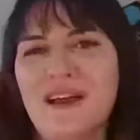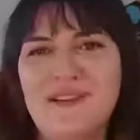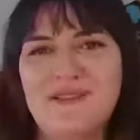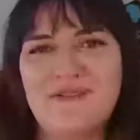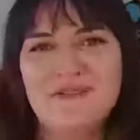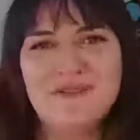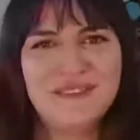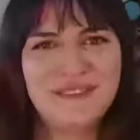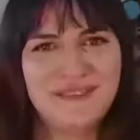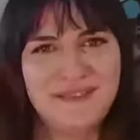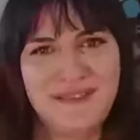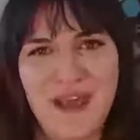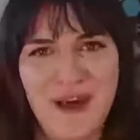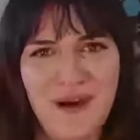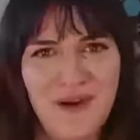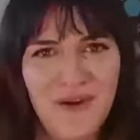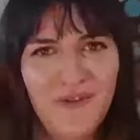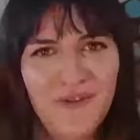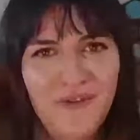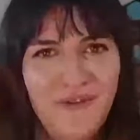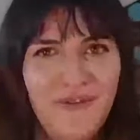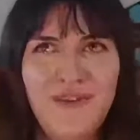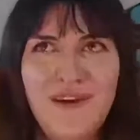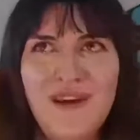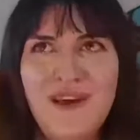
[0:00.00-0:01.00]

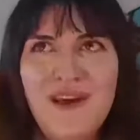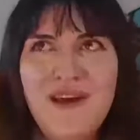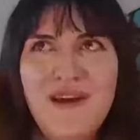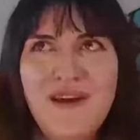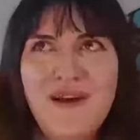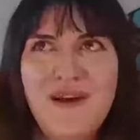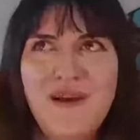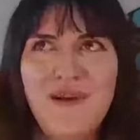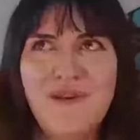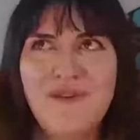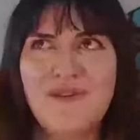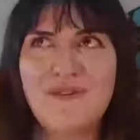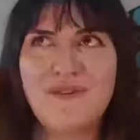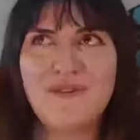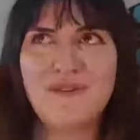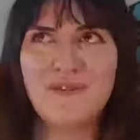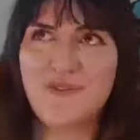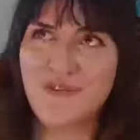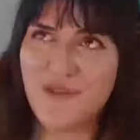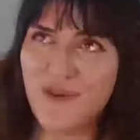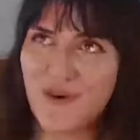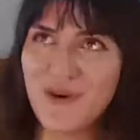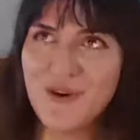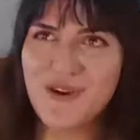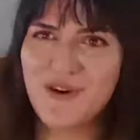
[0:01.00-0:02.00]
yourself
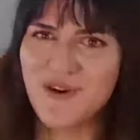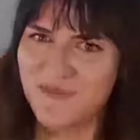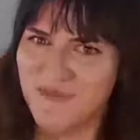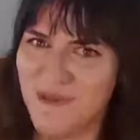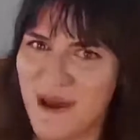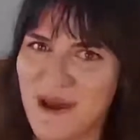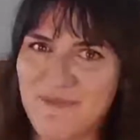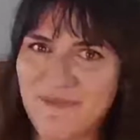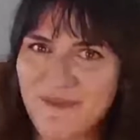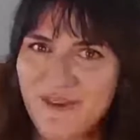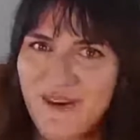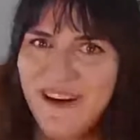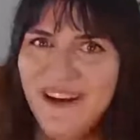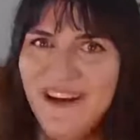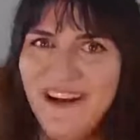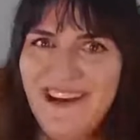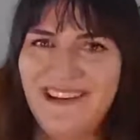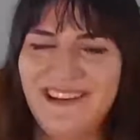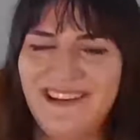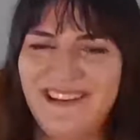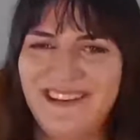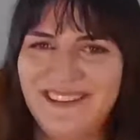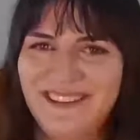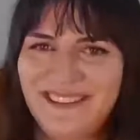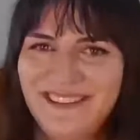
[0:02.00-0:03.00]
for your memory.